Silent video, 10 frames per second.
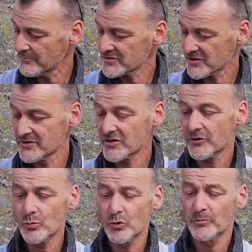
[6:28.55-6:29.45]
So it's got a
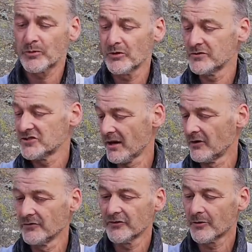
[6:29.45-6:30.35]
waterproof shell
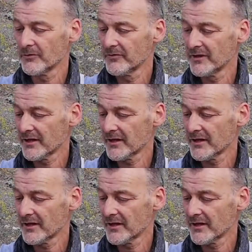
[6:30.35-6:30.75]
on the top of it,